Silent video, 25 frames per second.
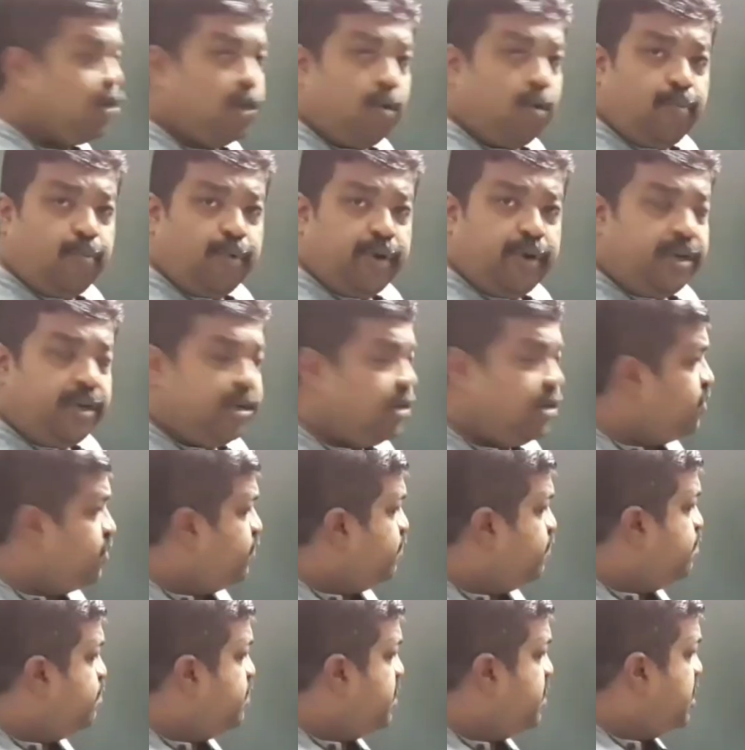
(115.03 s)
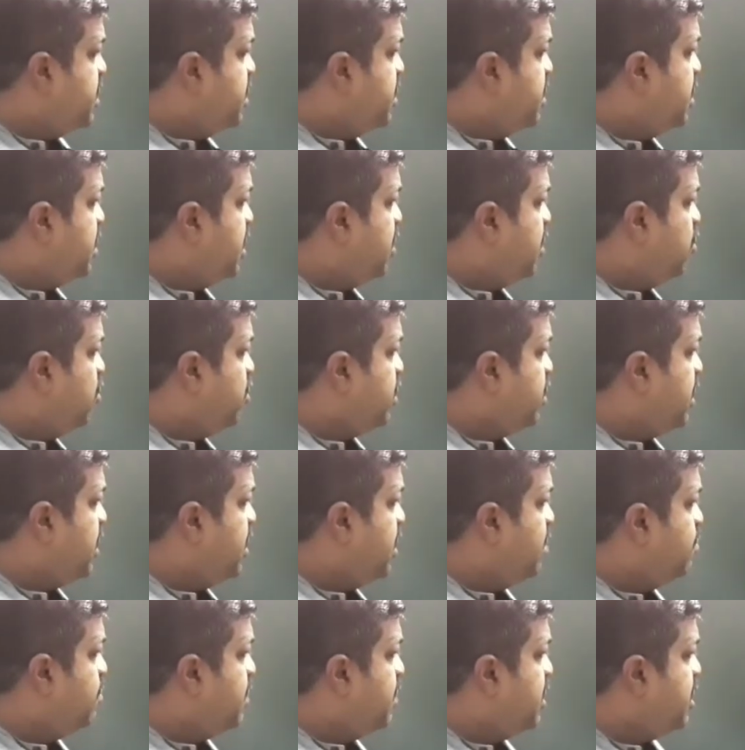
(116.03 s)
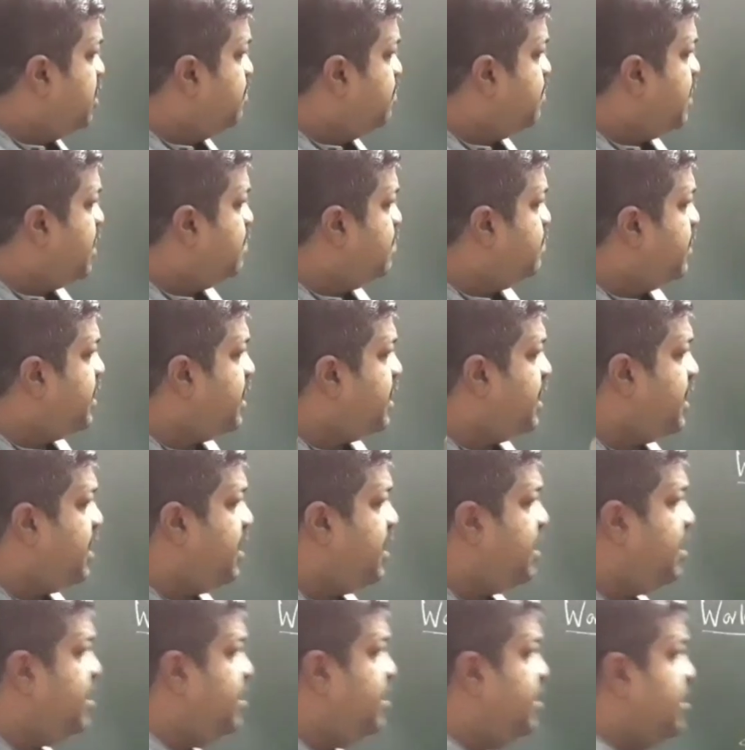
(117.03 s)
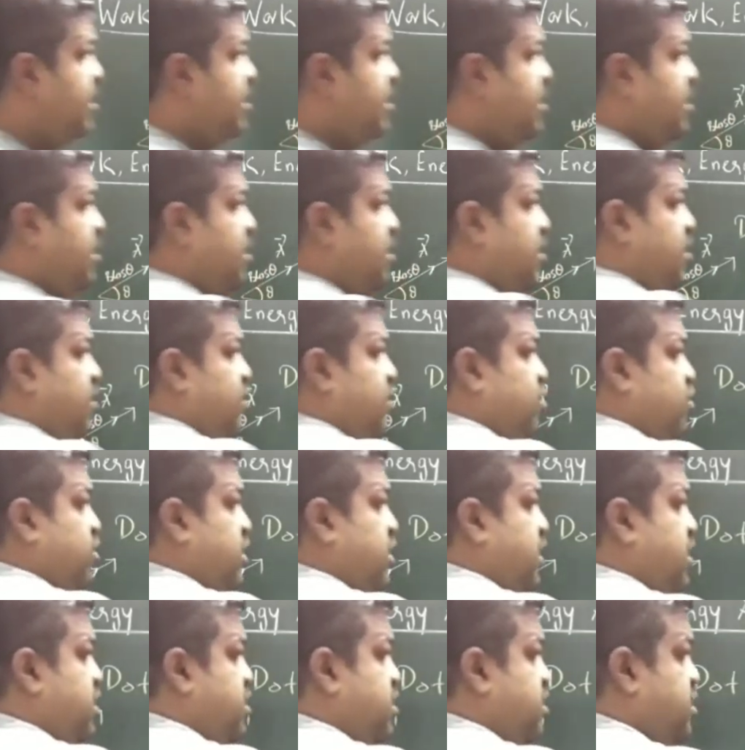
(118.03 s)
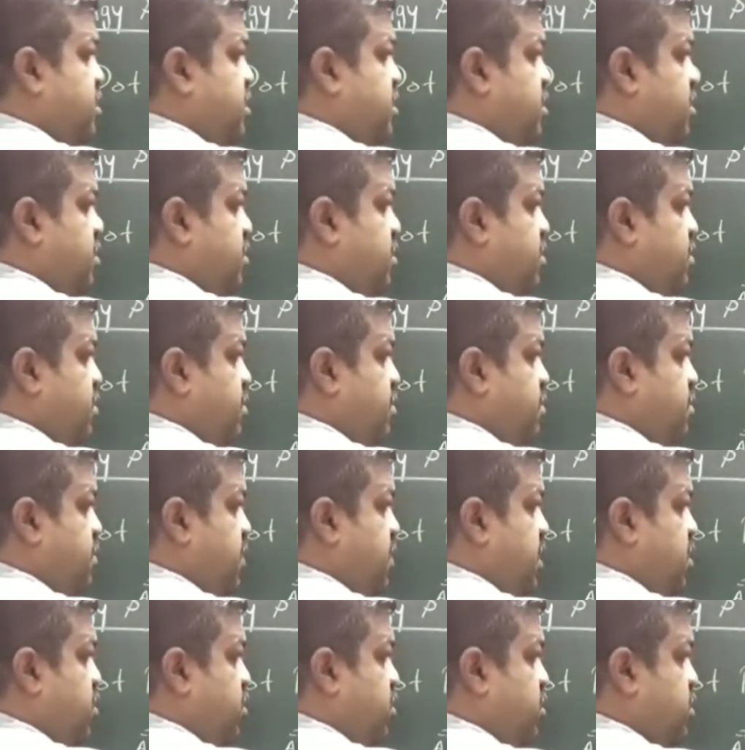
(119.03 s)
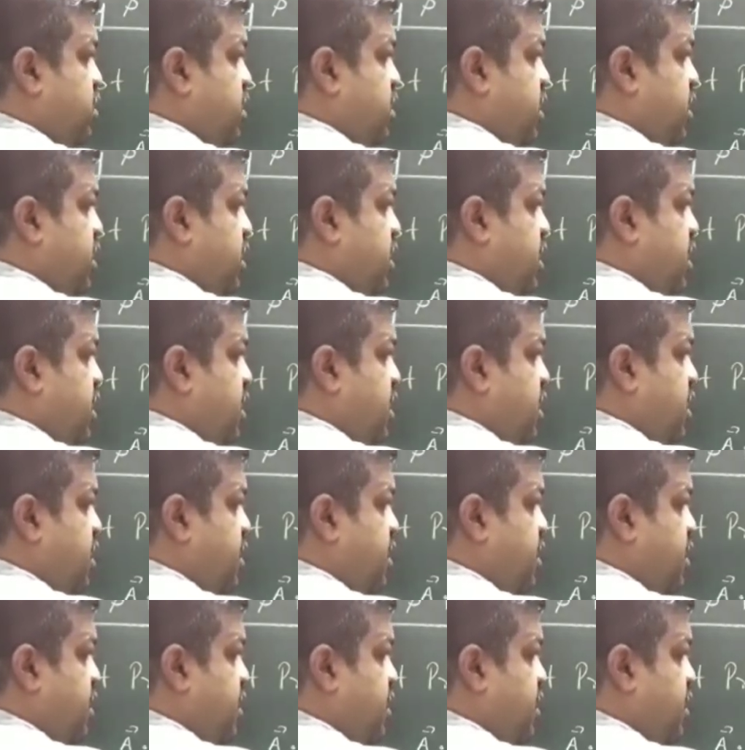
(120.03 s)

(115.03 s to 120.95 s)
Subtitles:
component of B along A multiplied by A, so that is B cos theta